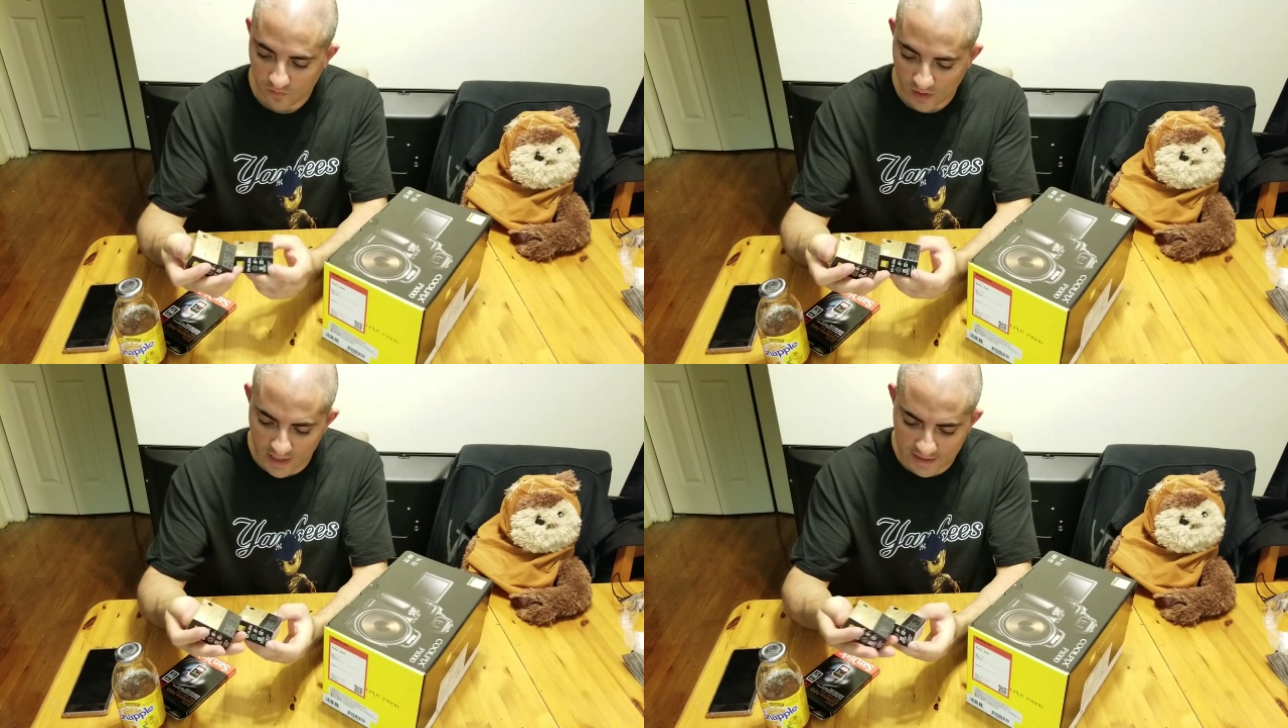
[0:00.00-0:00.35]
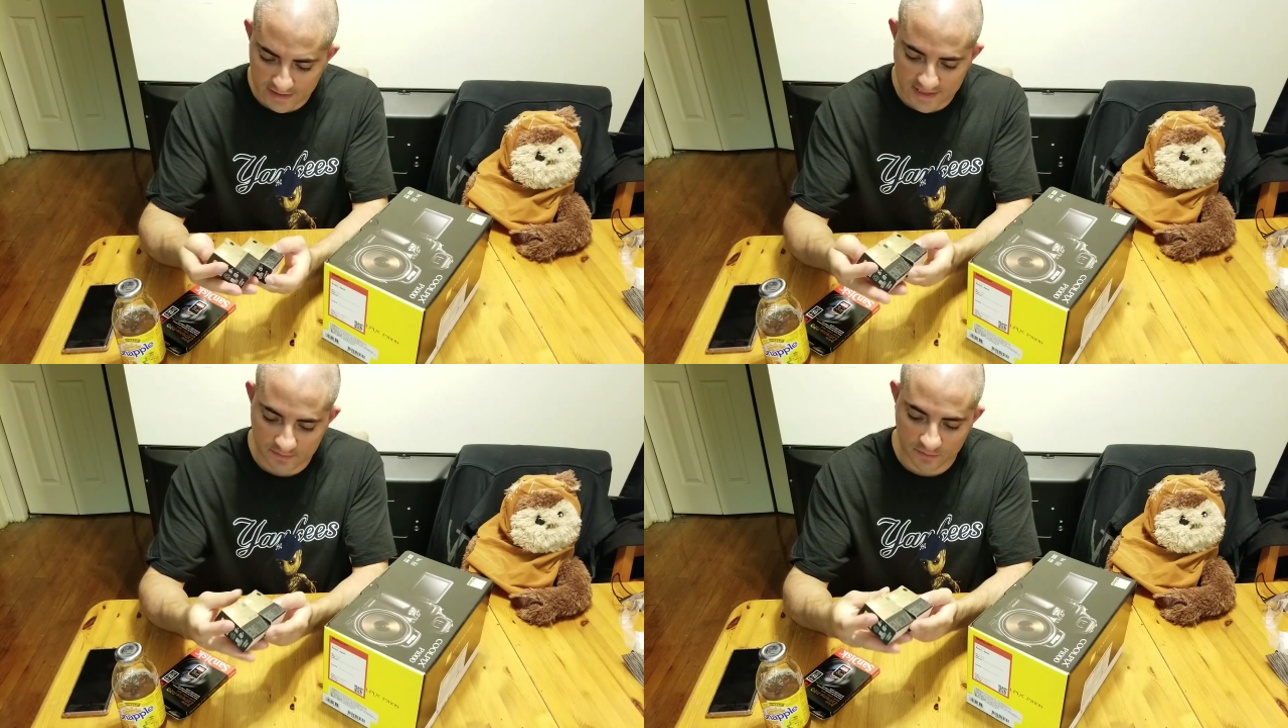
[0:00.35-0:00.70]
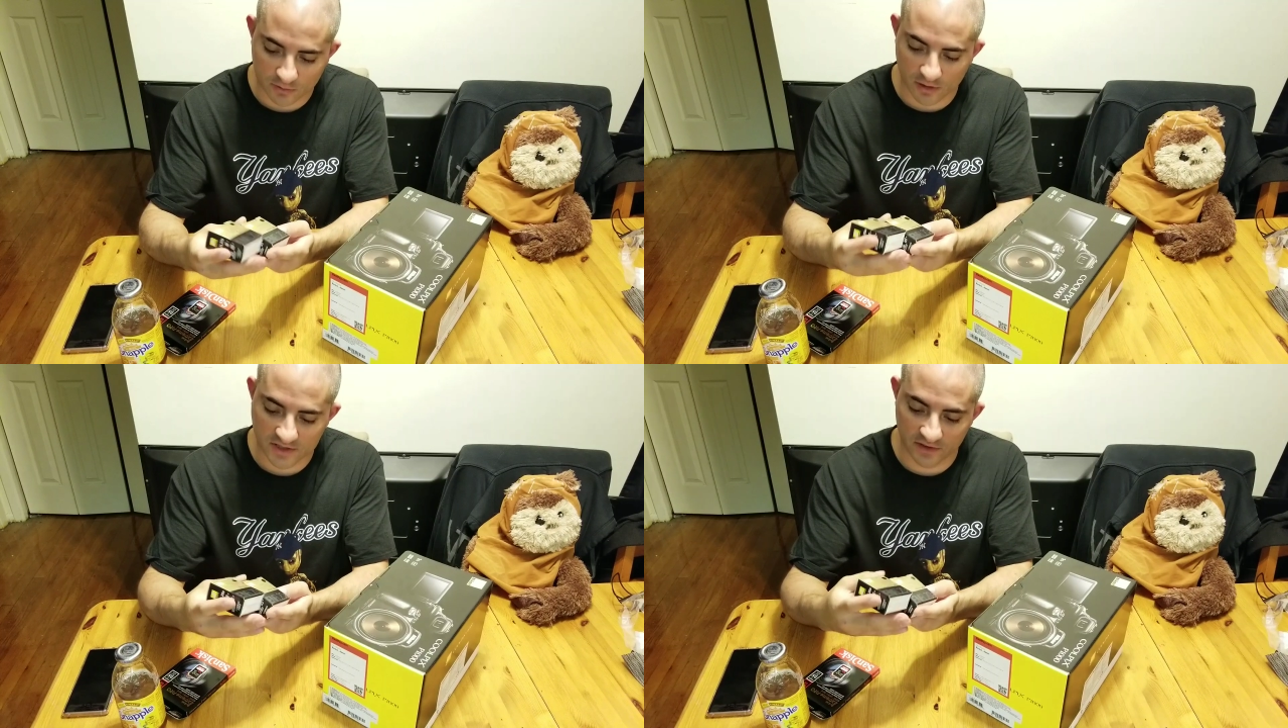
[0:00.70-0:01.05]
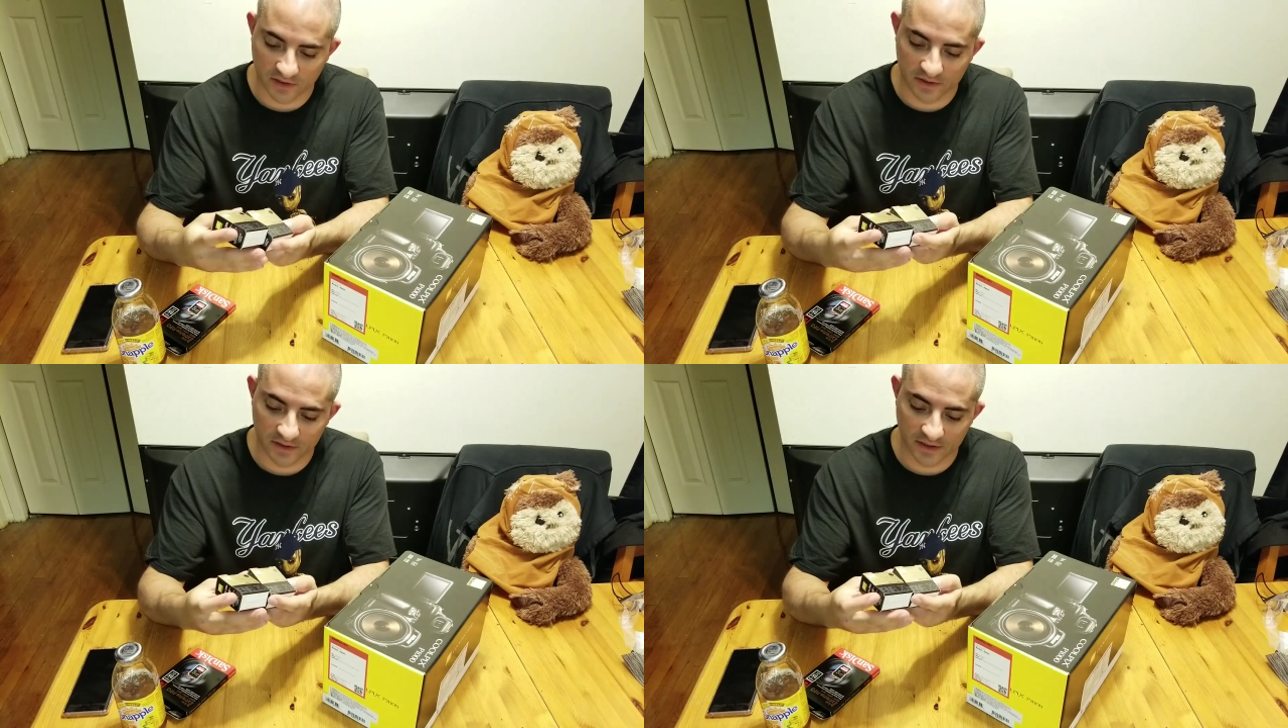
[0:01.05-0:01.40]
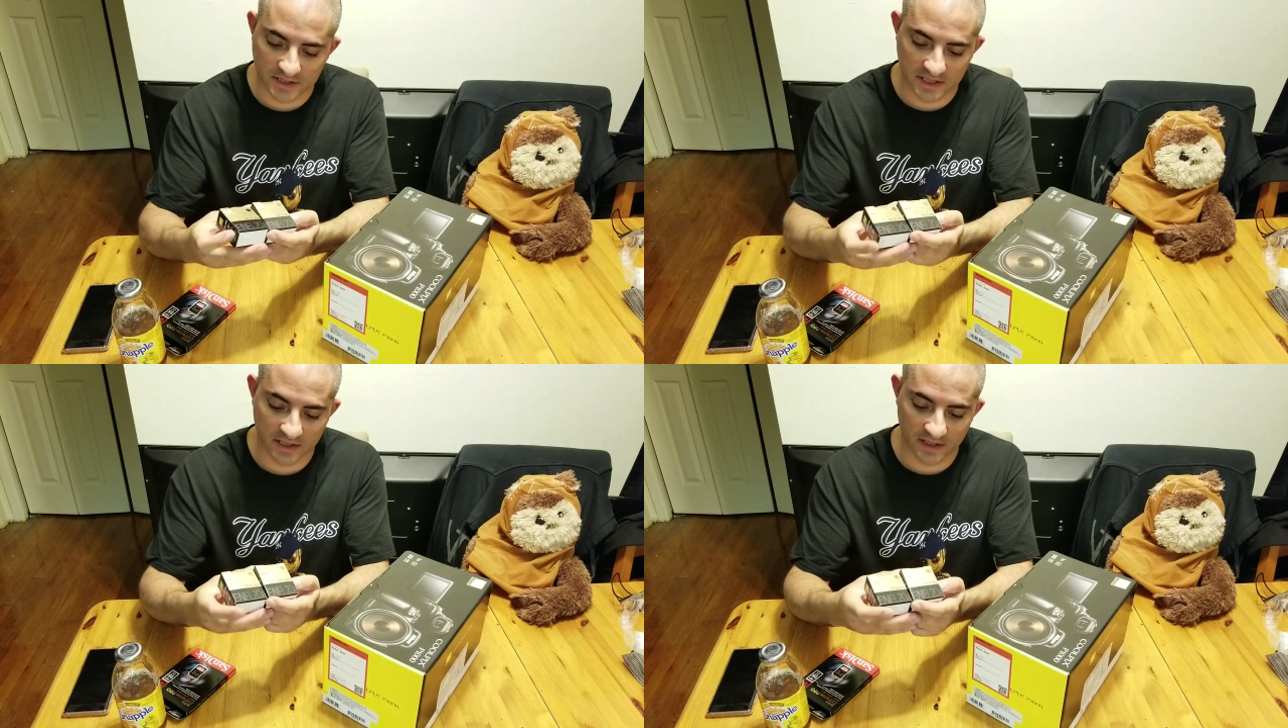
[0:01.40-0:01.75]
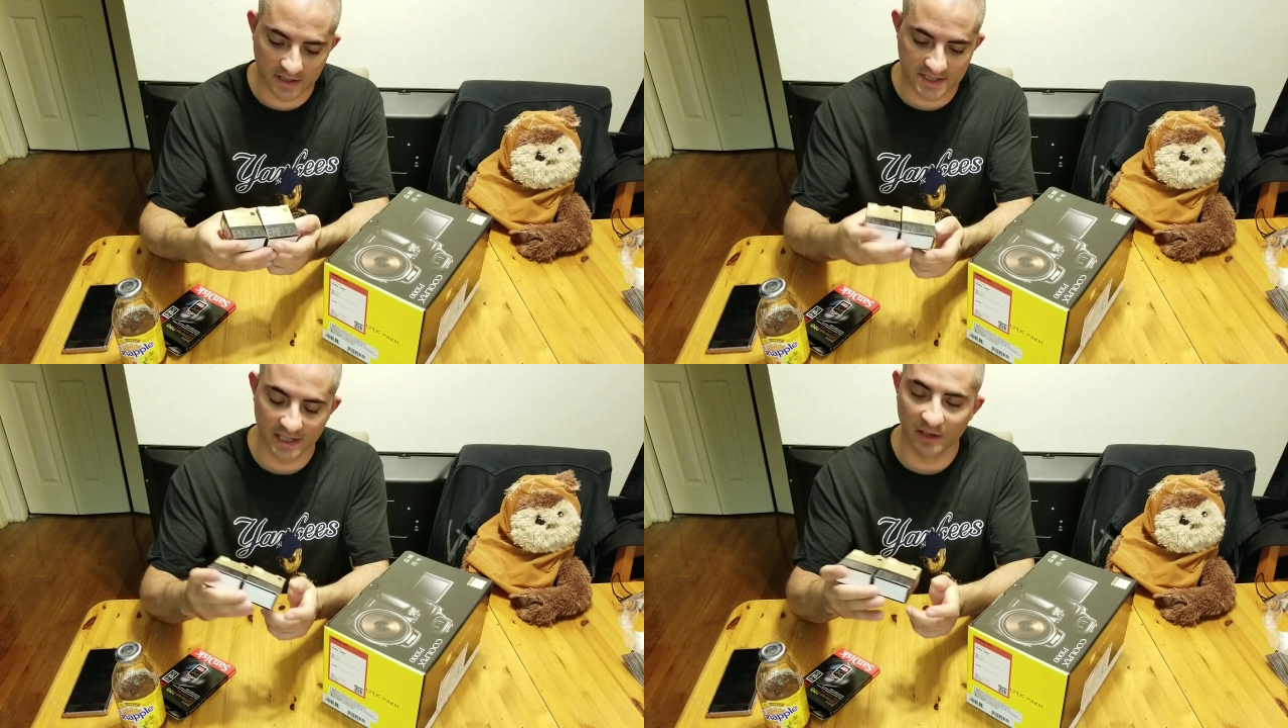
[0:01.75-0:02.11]
I got these from Crutchfield
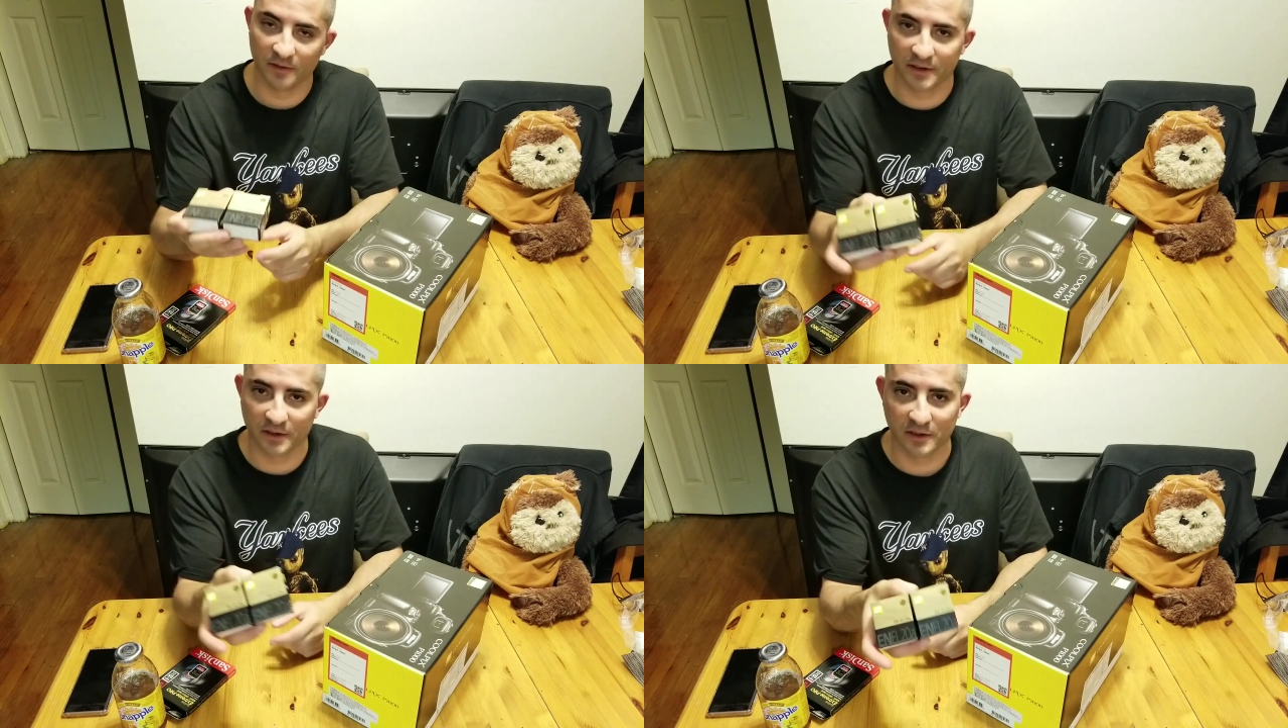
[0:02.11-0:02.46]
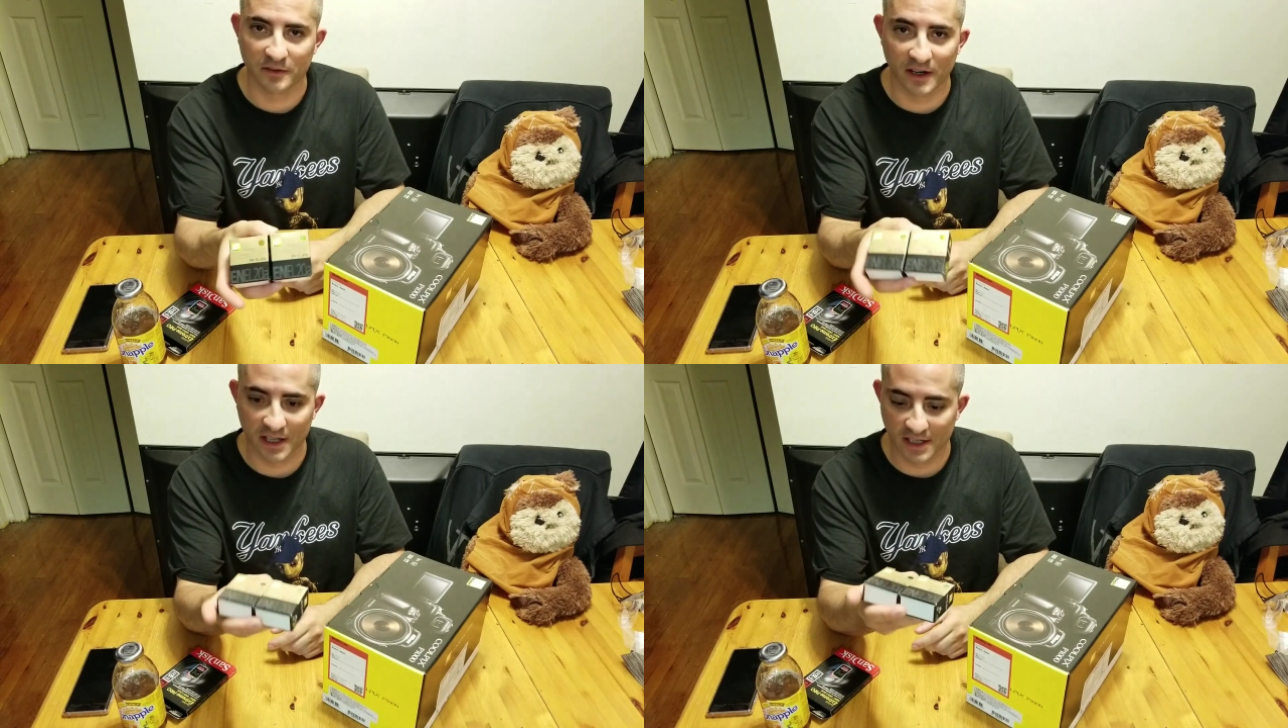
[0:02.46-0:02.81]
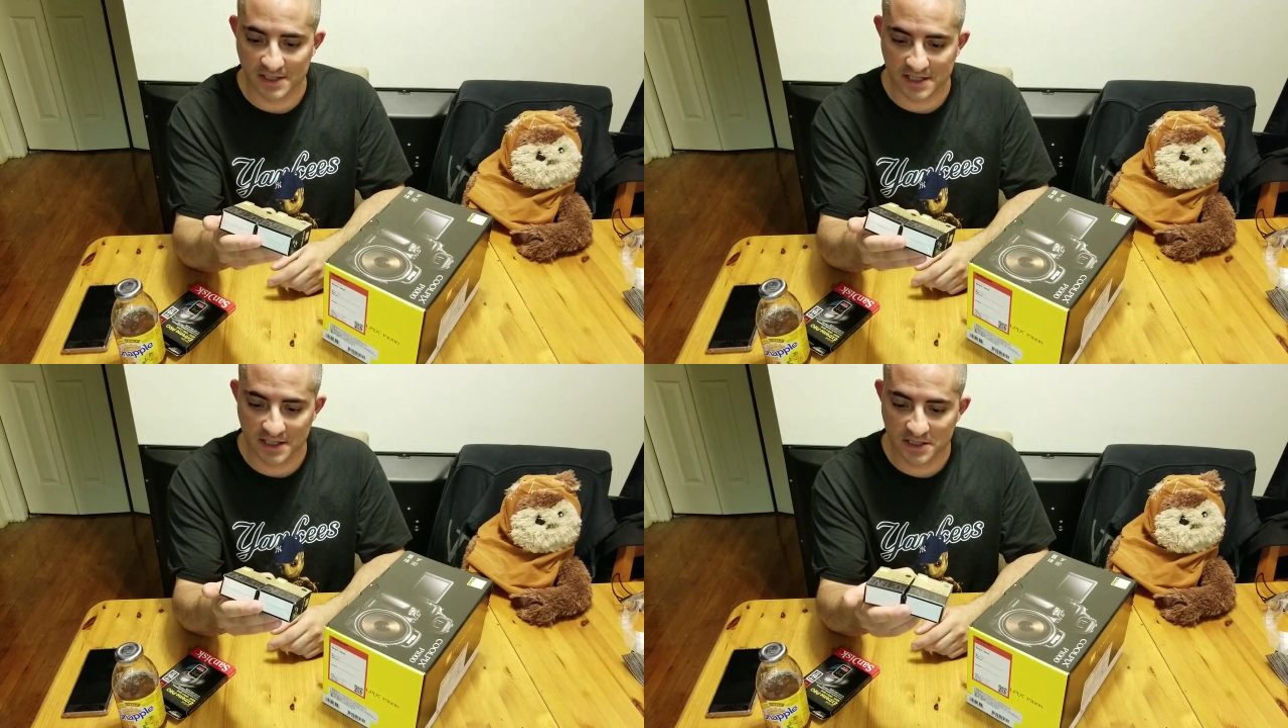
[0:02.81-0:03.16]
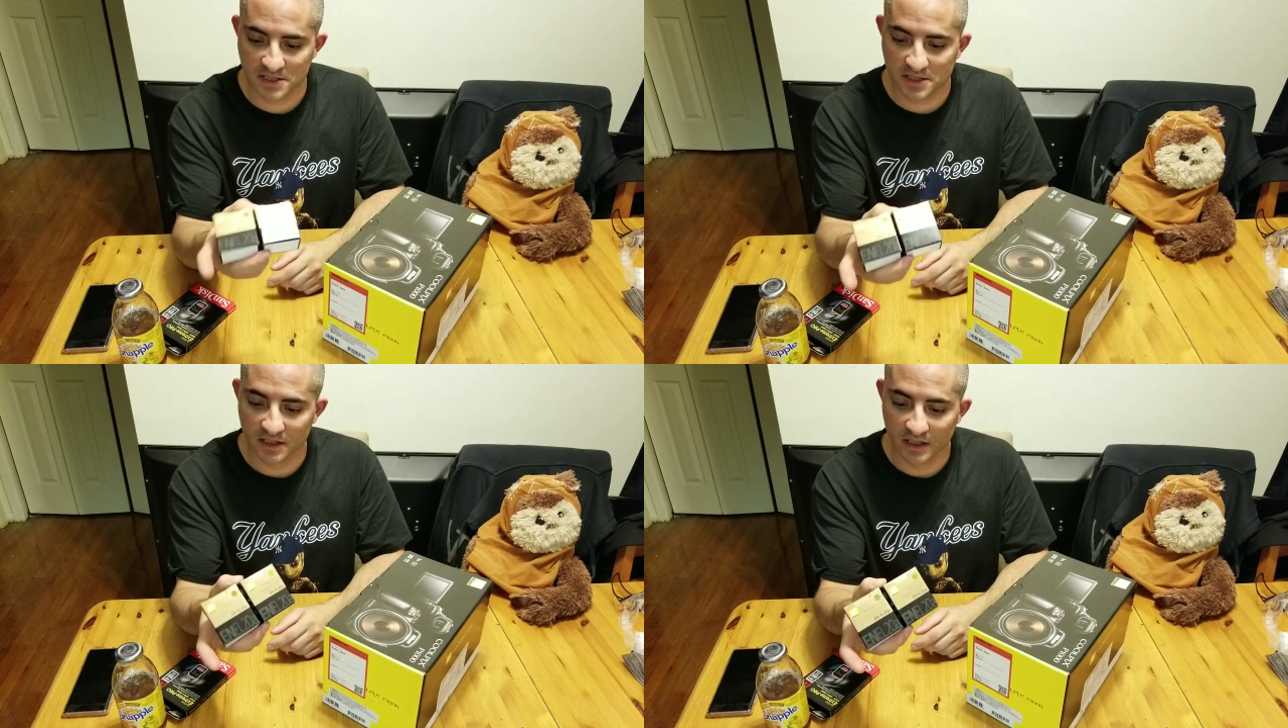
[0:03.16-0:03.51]
on sale for $35 each.